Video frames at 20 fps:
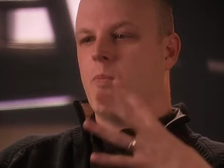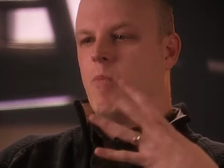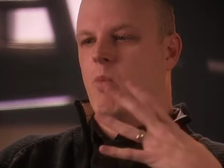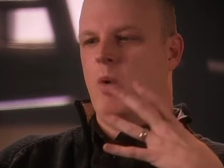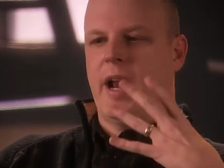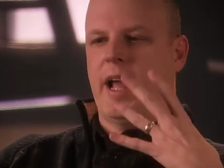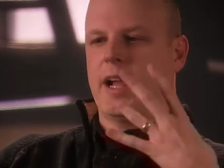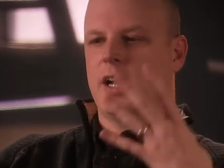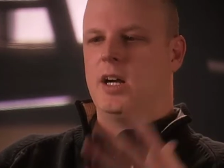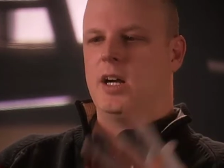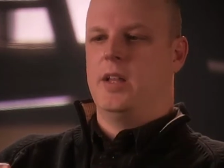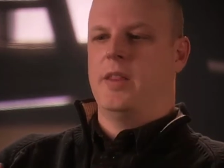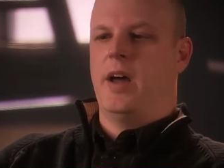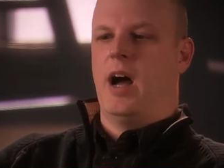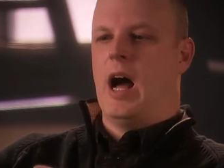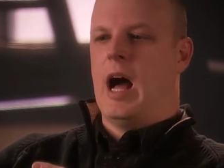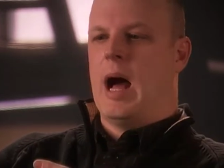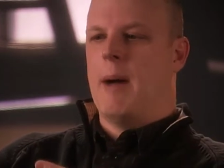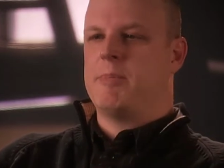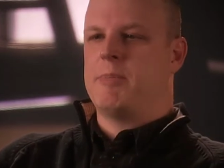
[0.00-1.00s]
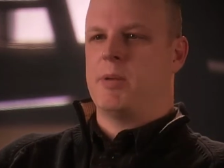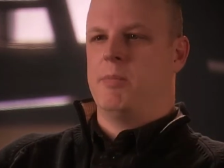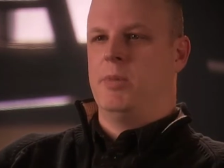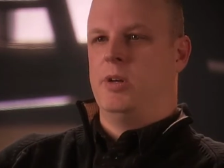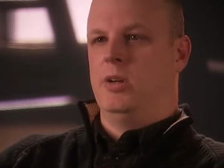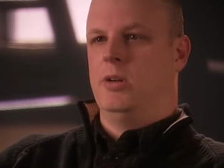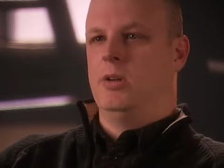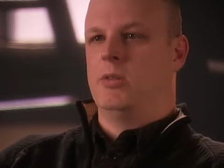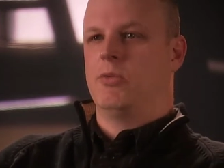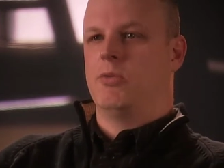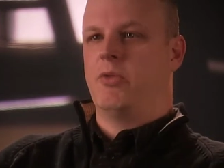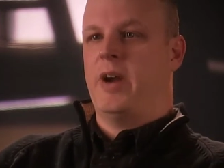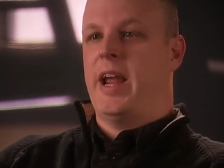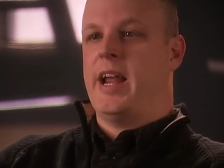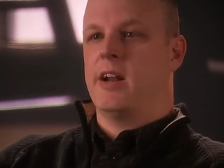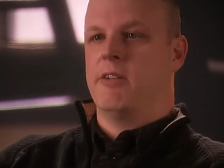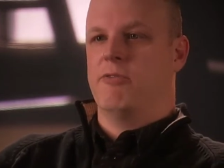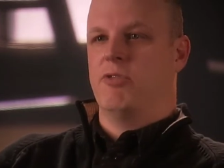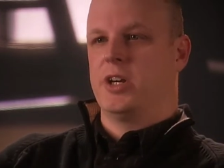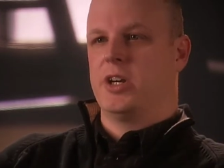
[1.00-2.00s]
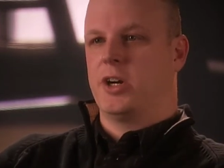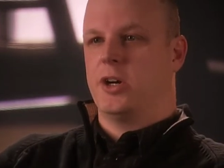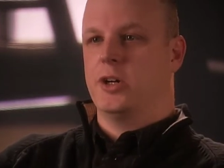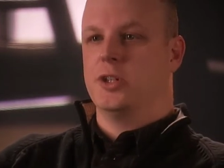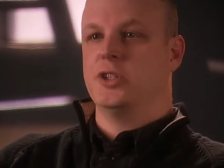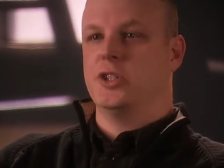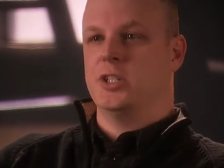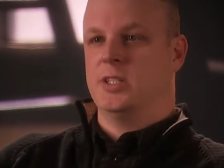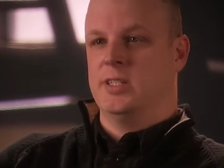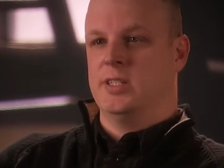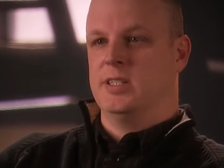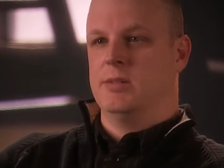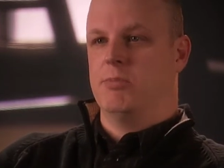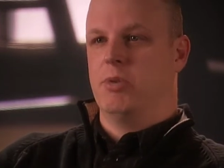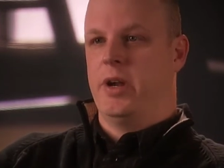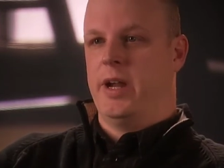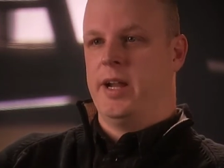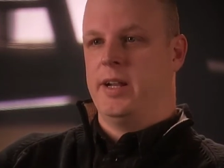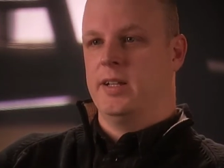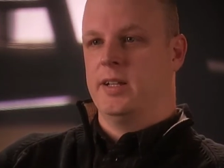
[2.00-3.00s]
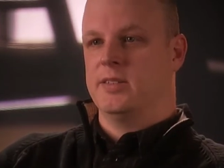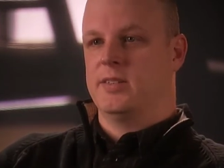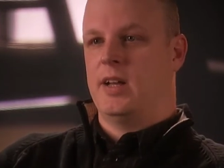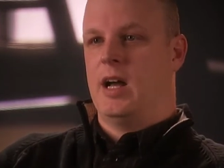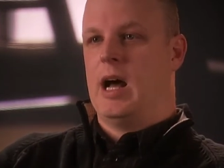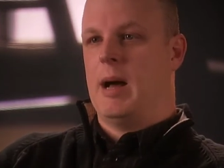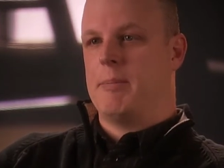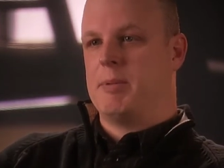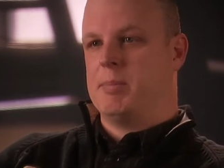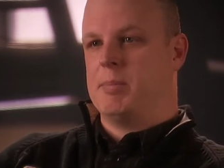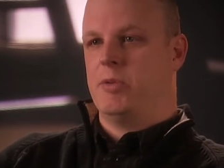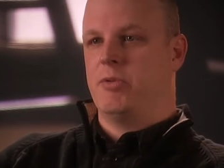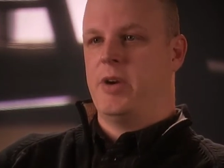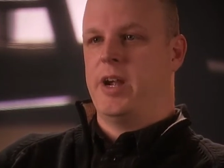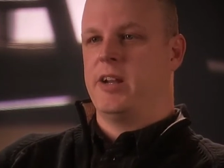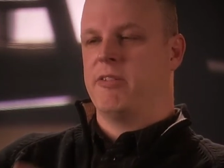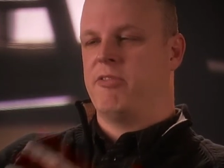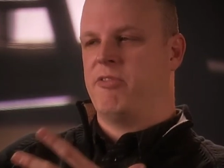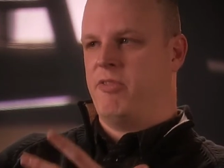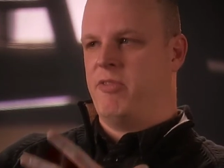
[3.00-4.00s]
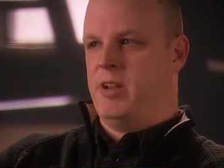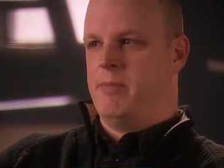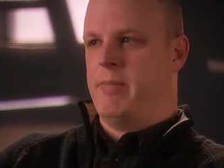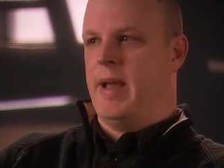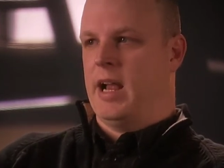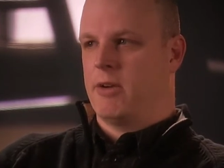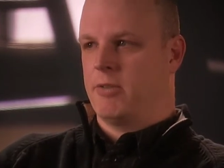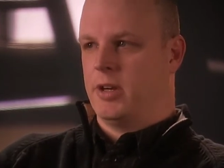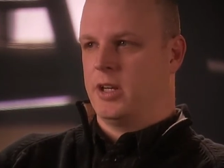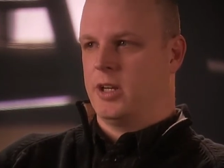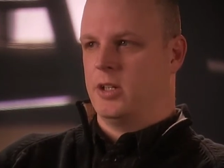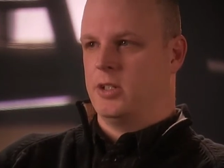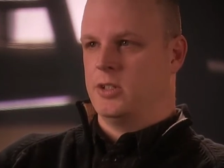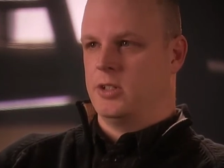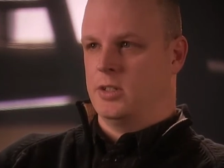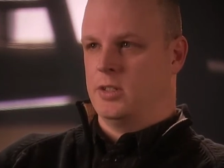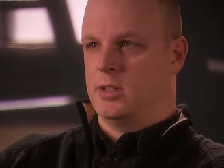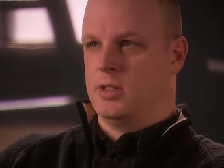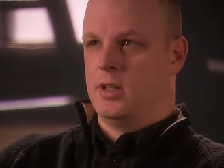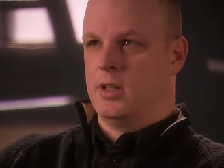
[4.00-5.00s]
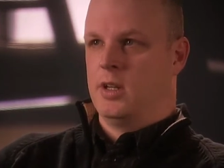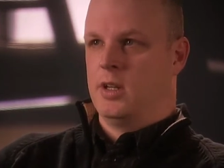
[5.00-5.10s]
what I call the optimal rate of recursion in the brain is the optimal rate of feedback recursion